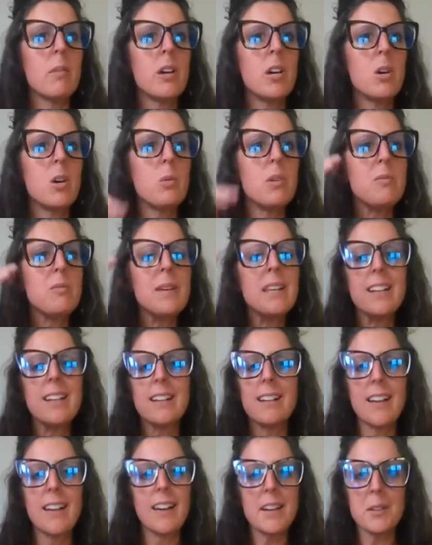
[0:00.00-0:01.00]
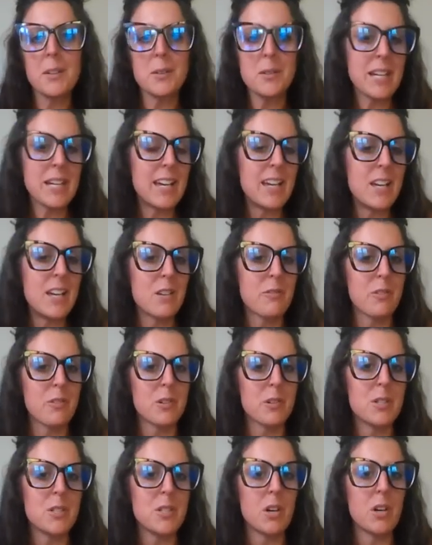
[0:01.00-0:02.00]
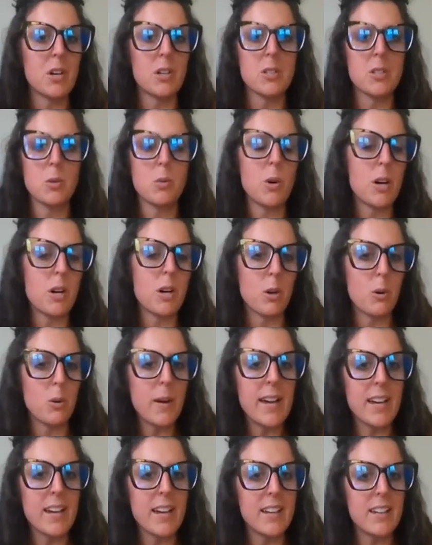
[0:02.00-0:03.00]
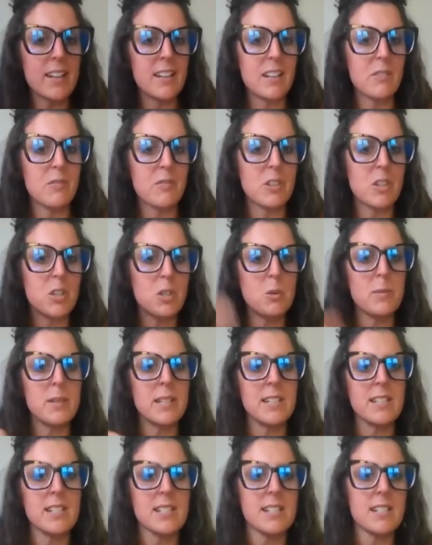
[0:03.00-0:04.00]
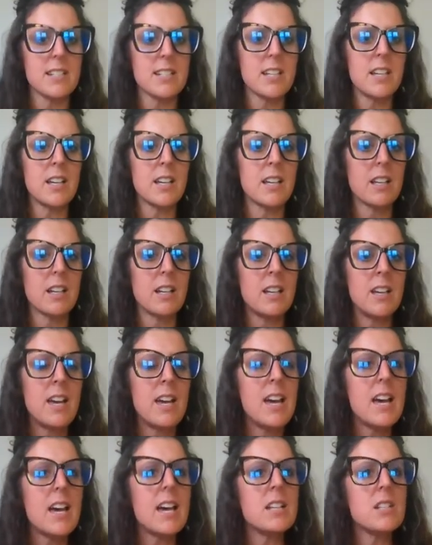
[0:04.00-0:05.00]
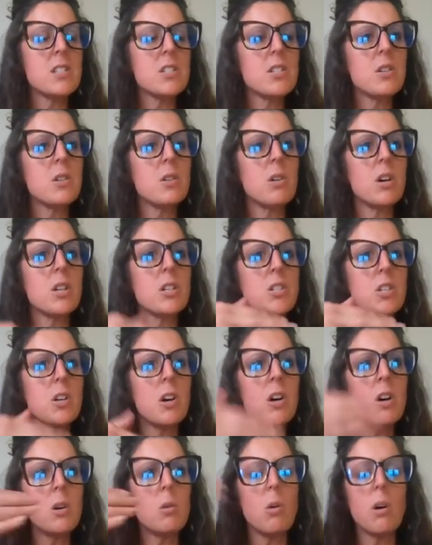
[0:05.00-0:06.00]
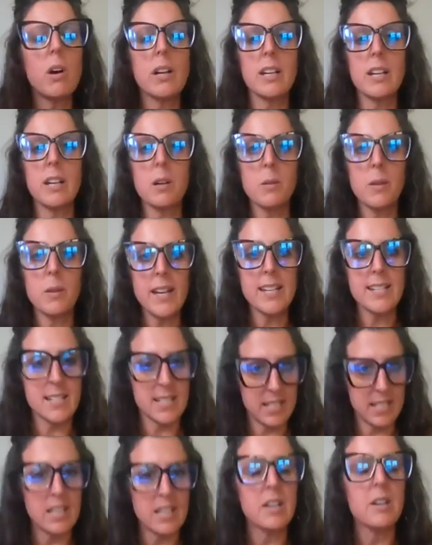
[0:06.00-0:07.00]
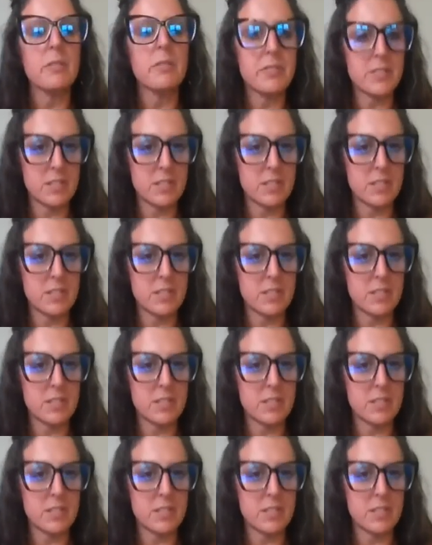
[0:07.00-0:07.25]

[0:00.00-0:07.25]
we've made it not okay for a dog to walk away if the human isn't done. And so a dog walking away is a gift.